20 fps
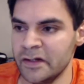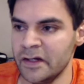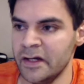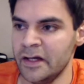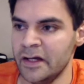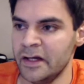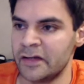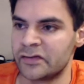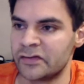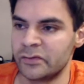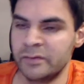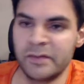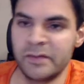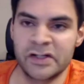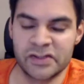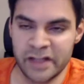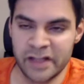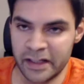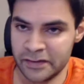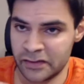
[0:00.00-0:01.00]
So we
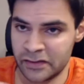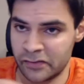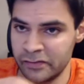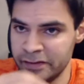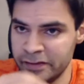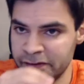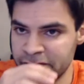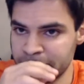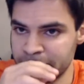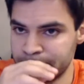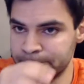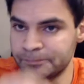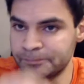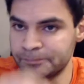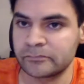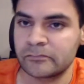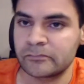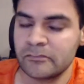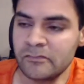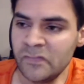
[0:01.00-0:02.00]
measure that in degrees,
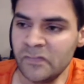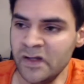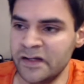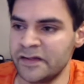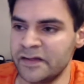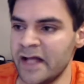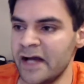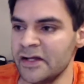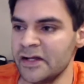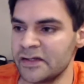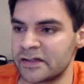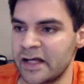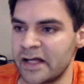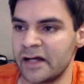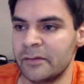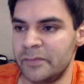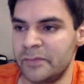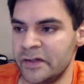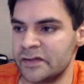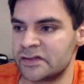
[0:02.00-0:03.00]
and that
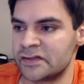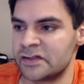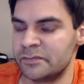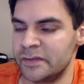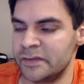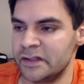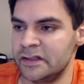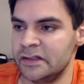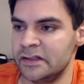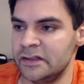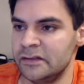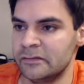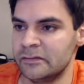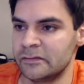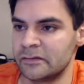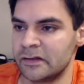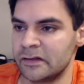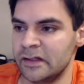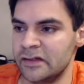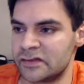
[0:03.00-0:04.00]
appears
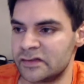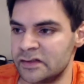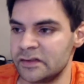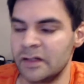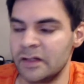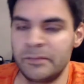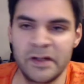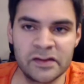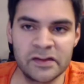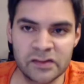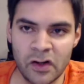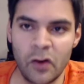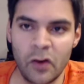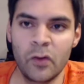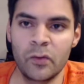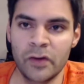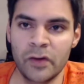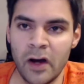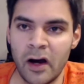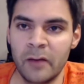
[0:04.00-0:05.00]
to
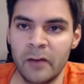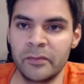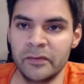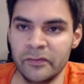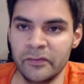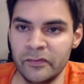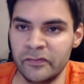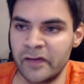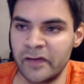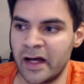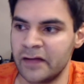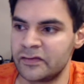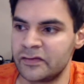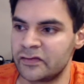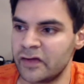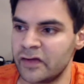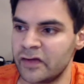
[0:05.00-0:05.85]
hold up, that